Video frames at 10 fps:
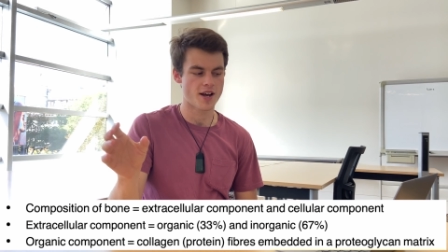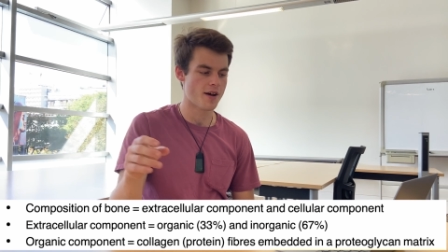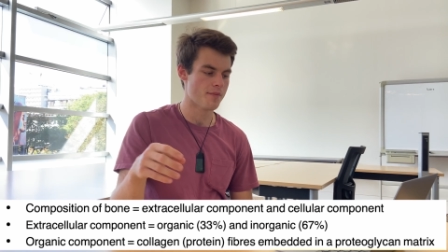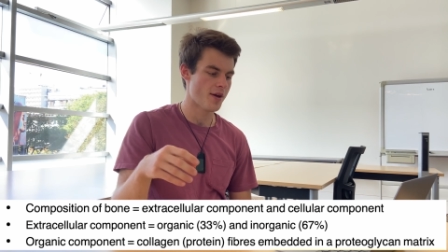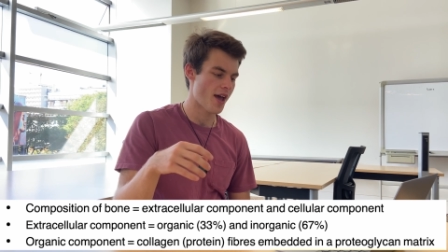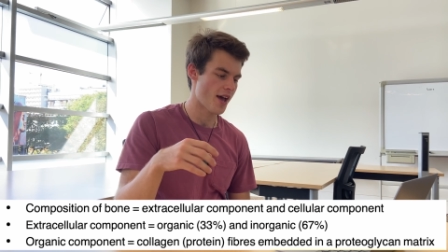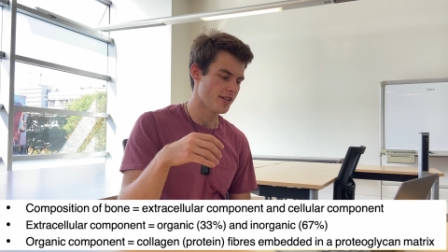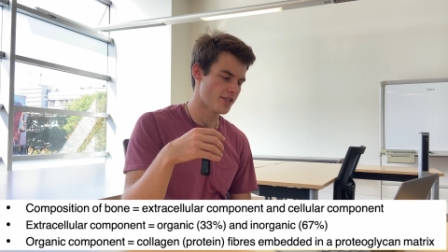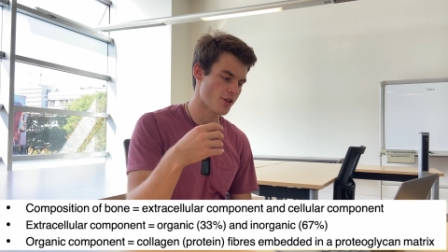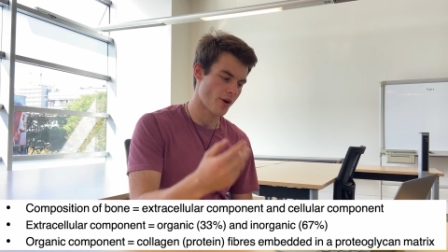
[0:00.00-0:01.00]
Um,
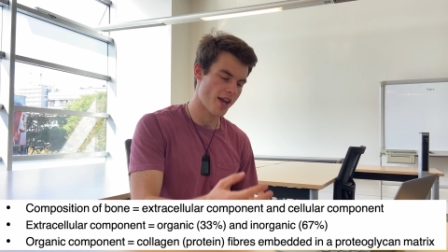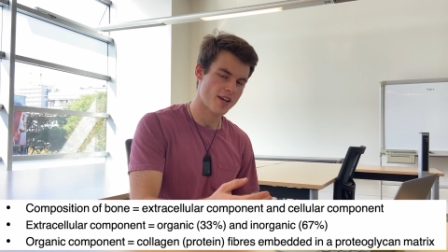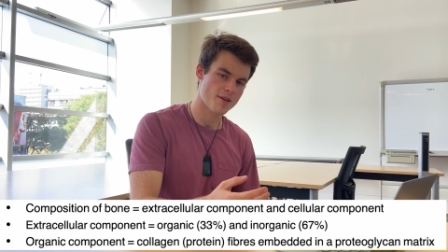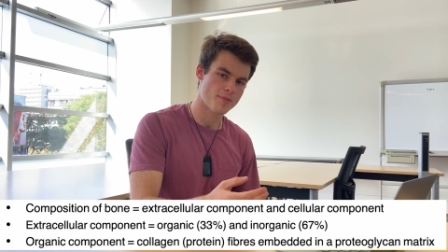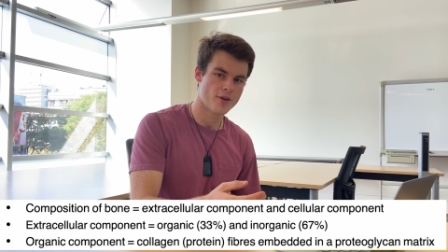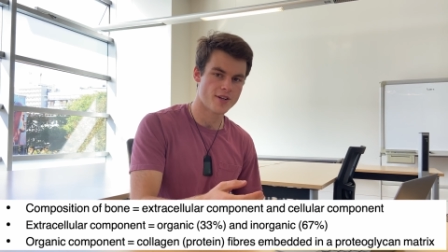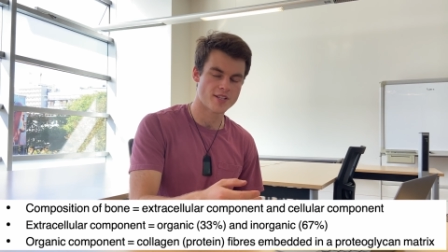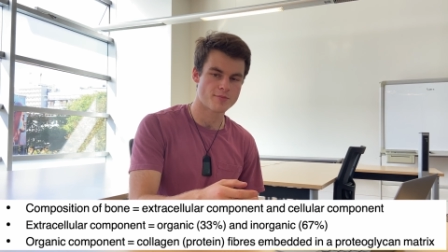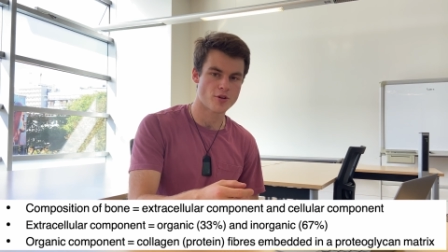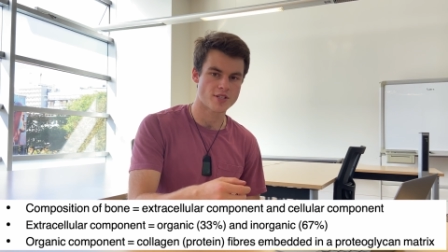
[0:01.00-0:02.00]
and the organic component
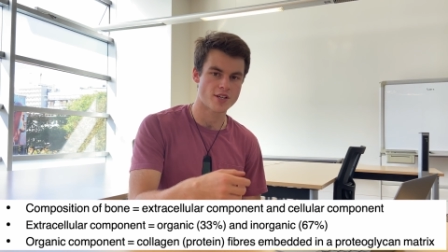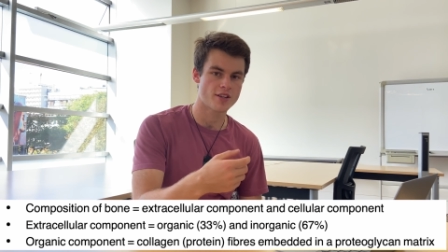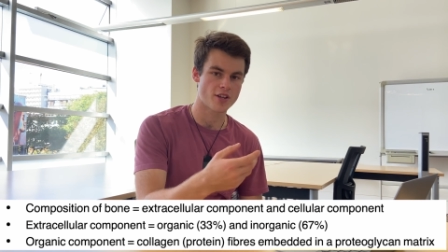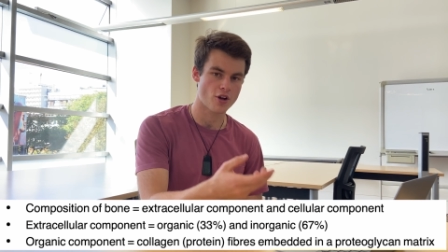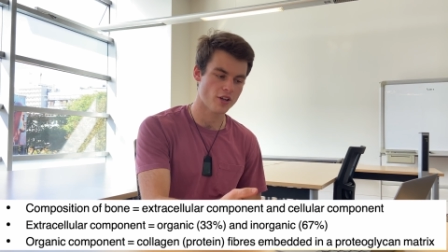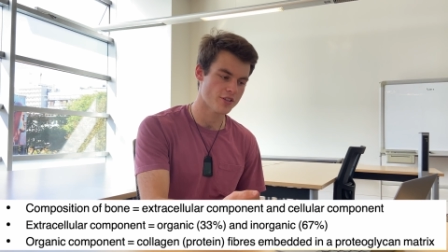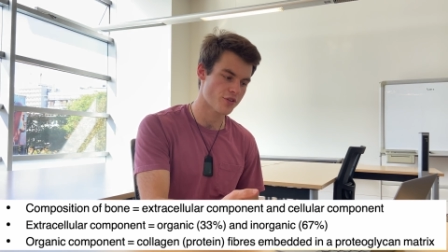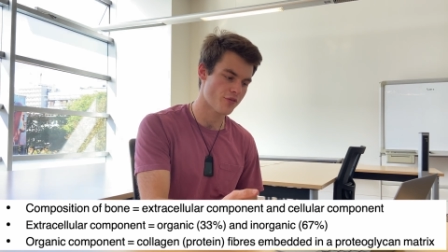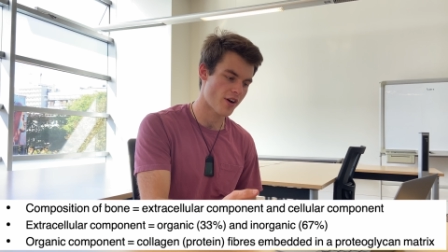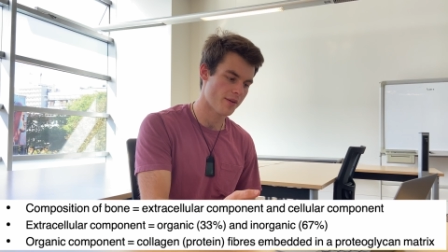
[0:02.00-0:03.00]
is mostly the
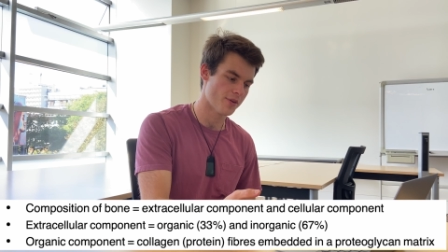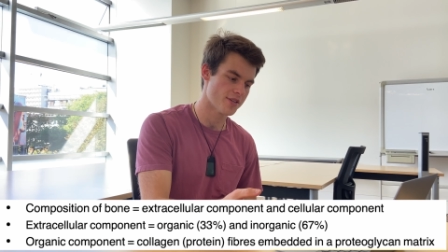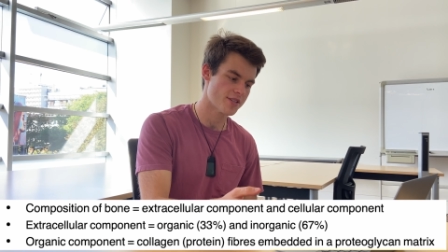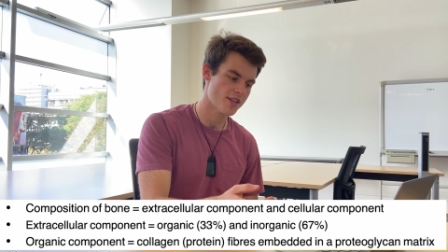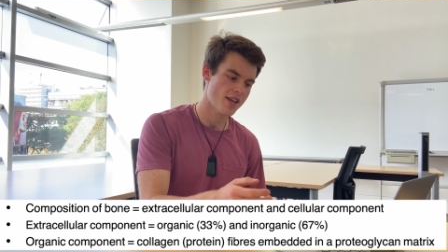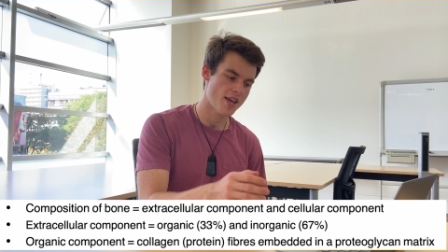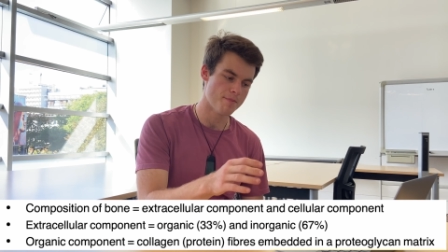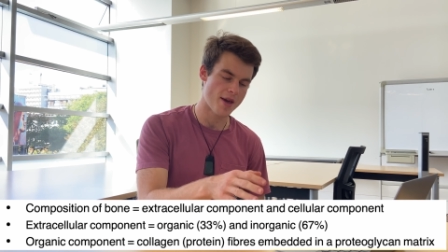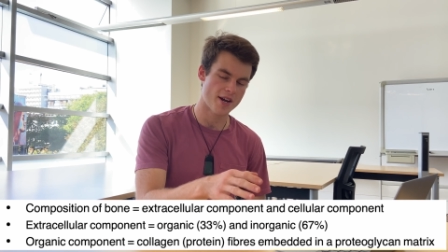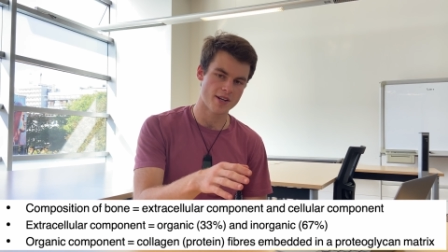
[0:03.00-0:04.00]
collagen fibers
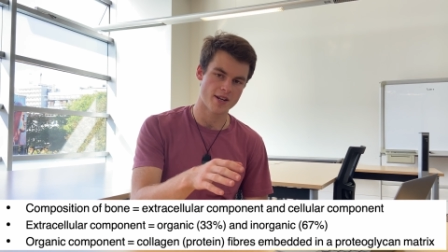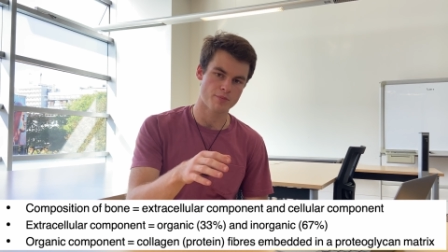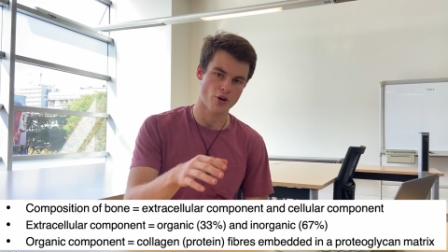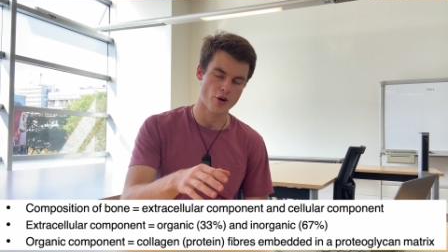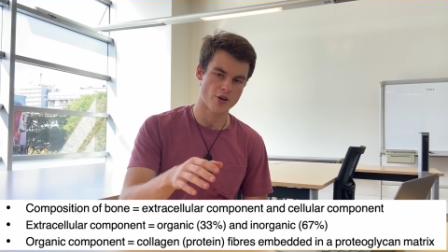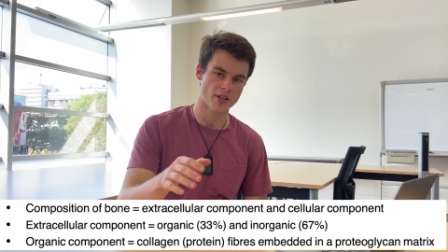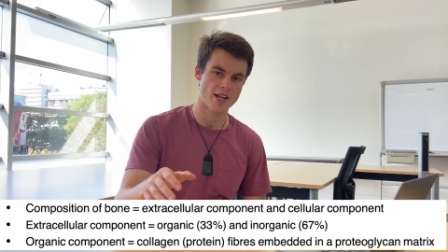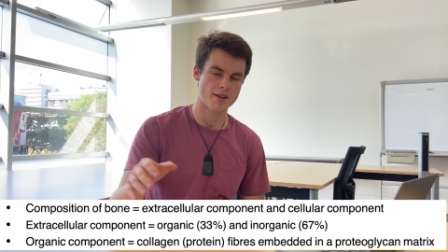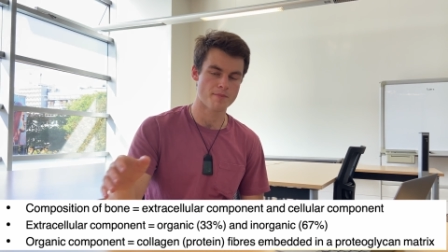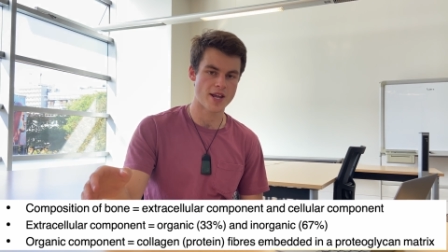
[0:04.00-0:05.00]
embedded in a
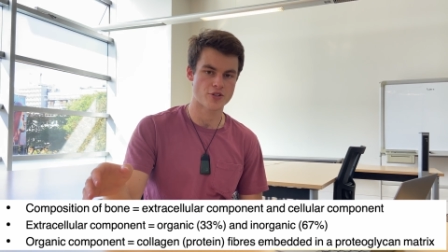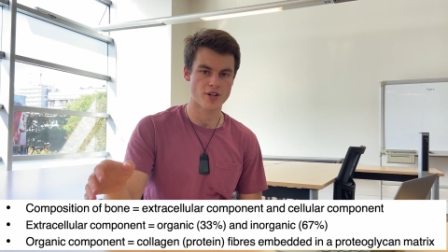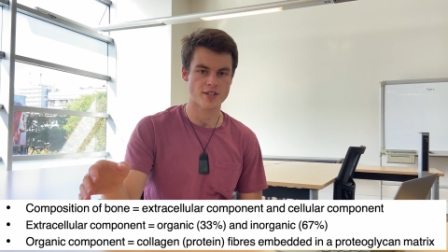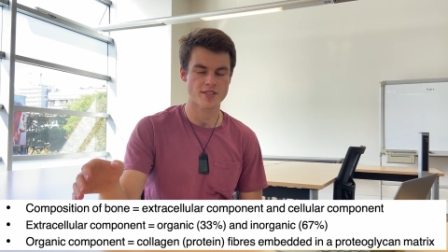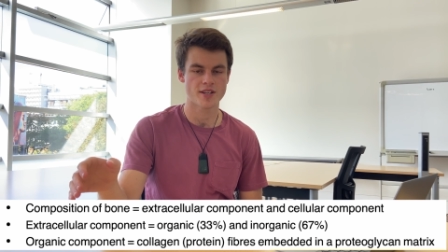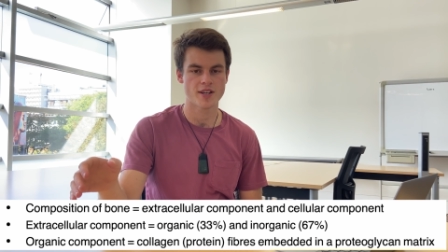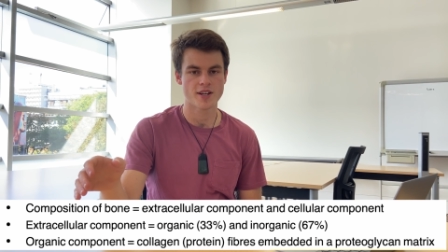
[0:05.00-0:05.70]
proteoglycan matrix.